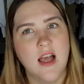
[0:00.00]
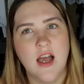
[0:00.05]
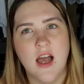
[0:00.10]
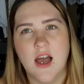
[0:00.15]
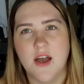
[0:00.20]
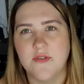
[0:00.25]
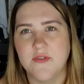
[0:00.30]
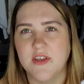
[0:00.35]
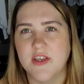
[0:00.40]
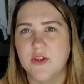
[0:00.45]

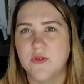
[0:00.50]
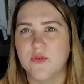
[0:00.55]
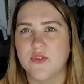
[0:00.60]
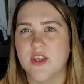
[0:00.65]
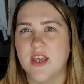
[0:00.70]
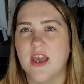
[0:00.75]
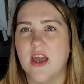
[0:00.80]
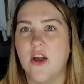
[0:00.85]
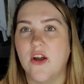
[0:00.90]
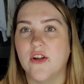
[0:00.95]
I think it was
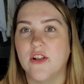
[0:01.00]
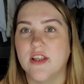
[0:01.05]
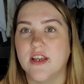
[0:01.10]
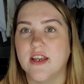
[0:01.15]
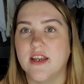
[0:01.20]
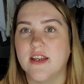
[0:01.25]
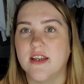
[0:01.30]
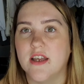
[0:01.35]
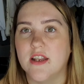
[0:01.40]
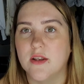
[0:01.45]
like
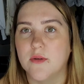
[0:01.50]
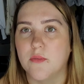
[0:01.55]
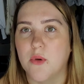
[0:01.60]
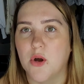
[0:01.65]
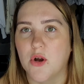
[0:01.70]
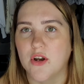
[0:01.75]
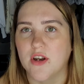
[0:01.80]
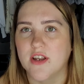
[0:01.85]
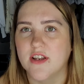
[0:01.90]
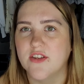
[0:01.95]
early in the
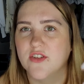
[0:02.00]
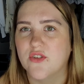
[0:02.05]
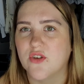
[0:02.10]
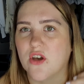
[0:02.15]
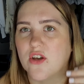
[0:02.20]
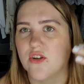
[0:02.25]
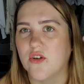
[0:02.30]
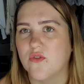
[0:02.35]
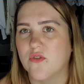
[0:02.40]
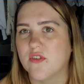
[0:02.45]
morning, so
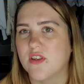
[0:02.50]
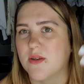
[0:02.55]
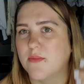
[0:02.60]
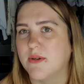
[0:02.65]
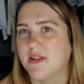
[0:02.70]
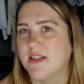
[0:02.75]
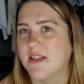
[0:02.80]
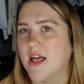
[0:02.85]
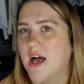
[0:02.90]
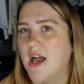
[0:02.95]
I'd obviously
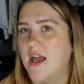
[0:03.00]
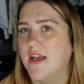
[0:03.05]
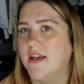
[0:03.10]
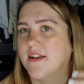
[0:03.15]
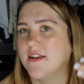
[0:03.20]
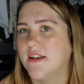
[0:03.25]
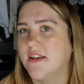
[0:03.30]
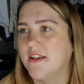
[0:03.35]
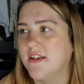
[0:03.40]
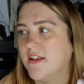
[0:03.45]
been
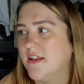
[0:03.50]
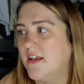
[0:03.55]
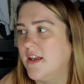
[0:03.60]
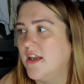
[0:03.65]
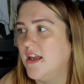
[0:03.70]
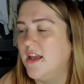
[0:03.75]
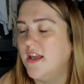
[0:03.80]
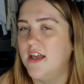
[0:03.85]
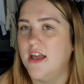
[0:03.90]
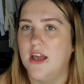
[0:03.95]
lying
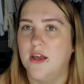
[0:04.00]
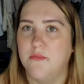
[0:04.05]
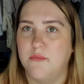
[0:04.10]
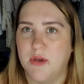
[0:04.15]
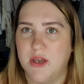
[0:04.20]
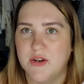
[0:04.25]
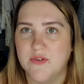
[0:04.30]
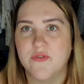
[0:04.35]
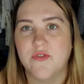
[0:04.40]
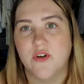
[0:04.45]
in
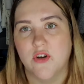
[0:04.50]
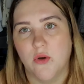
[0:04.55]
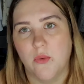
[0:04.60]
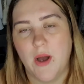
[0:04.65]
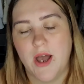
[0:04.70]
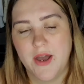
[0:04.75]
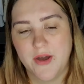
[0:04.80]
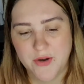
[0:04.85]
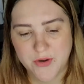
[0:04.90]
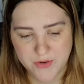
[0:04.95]
bed for a
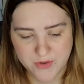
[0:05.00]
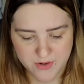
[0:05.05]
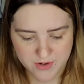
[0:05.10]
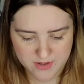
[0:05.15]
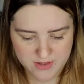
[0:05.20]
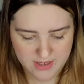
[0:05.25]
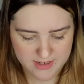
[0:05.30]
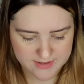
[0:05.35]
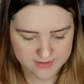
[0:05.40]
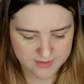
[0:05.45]
while,
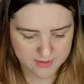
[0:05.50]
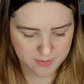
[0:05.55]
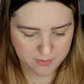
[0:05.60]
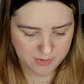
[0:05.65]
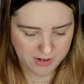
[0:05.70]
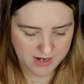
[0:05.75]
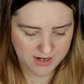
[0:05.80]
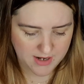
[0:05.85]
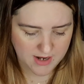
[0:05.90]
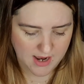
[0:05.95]
like
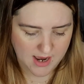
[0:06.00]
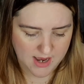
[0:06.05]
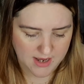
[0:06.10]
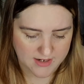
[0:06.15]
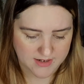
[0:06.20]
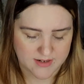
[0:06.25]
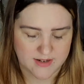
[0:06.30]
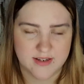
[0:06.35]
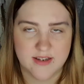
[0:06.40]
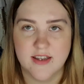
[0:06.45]
sleeping,
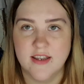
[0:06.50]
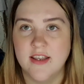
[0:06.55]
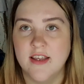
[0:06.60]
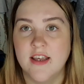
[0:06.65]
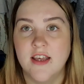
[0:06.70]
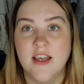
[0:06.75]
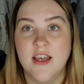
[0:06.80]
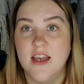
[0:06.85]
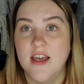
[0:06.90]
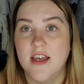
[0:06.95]
and
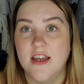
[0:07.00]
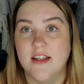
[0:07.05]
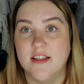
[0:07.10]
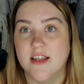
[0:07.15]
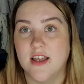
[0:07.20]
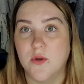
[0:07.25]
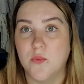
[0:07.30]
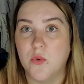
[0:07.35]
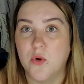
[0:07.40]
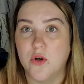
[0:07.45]
it
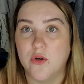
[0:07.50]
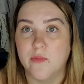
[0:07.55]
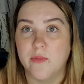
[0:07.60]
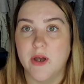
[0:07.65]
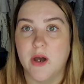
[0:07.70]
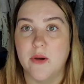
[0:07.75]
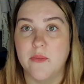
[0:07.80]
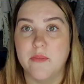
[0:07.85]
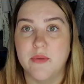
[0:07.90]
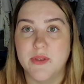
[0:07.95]
like woke me
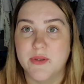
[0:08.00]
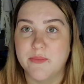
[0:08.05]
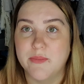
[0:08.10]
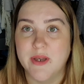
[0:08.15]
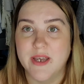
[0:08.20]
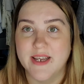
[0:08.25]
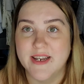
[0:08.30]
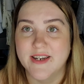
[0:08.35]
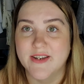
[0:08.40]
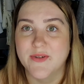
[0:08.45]
up, the
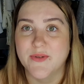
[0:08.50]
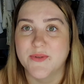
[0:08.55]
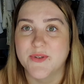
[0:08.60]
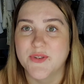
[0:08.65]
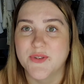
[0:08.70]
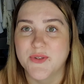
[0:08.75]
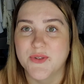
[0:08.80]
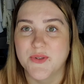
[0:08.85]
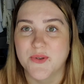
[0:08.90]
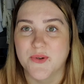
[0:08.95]
pain. It was
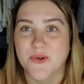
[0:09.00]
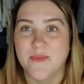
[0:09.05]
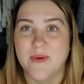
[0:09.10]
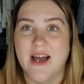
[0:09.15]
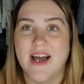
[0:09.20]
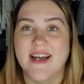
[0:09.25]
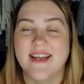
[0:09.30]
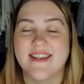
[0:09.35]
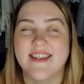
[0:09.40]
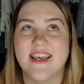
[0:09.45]
so
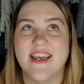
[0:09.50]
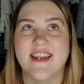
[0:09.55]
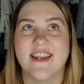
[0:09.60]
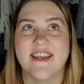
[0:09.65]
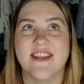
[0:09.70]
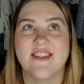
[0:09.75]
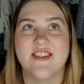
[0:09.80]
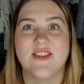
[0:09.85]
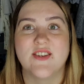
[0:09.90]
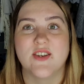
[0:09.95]
bad, and
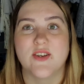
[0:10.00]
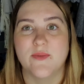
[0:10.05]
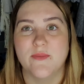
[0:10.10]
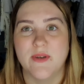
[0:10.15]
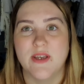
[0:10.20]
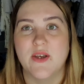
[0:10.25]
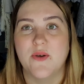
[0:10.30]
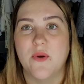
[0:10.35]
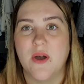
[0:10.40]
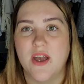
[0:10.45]
it took
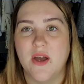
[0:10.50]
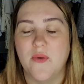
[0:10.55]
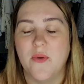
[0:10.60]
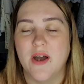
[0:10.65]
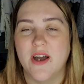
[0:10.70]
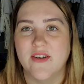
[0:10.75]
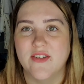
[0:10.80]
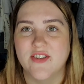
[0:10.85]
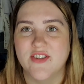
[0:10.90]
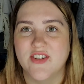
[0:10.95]
me quite a
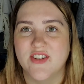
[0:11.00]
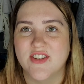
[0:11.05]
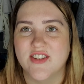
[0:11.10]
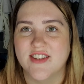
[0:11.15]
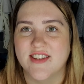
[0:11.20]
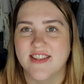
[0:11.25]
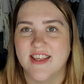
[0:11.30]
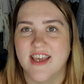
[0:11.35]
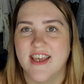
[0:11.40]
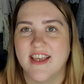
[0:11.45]
while just
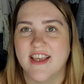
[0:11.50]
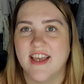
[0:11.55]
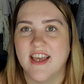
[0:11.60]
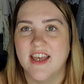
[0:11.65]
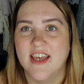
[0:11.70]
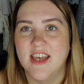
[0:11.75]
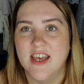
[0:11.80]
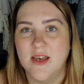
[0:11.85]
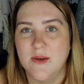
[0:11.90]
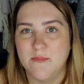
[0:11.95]
to like
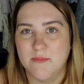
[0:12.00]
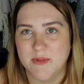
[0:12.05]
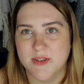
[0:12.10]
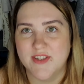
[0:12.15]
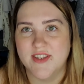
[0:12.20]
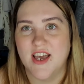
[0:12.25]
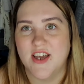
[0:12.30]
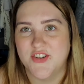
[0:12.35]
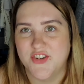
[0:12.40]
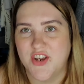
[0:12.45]

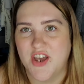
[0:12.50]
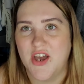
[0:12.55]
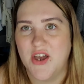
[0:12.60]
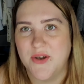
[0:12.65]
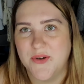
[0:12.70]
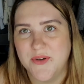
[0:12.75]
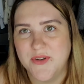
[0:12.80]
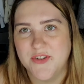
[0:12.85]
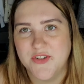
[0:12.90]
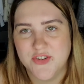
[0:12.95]
massage it
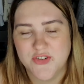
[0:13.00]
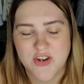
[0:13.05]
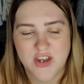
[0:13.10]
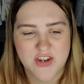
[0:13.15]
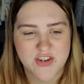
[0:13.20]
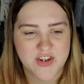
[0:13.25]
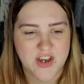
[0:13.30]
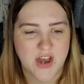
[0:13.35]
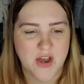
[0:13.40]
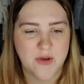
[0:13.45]
out and
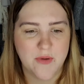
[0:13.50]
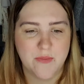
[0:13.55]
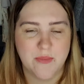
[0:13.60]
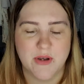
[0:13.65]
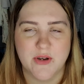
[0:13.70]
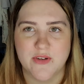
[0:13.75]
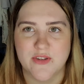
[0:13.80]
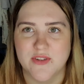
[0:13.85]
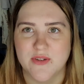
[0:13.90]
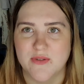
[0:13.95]
stretch it out,
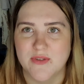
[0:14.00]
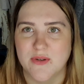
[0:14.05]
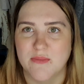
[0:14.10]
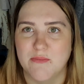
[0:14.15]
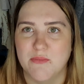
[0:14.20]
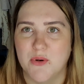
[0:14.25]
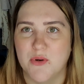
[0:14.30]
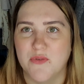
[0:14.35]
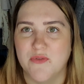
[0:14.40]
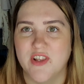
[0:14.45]
because it was in
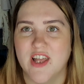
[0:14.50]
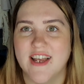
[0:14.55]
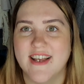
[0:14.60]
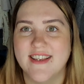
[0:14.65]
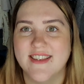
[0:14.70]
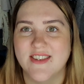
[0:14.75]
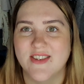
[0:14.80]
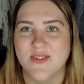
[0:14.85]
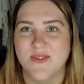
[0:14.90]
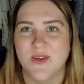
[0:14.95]
both
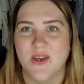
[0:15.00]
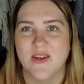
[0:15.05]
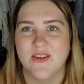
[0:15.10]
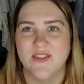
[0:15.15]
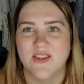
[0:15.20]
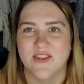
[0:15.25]
legs as well.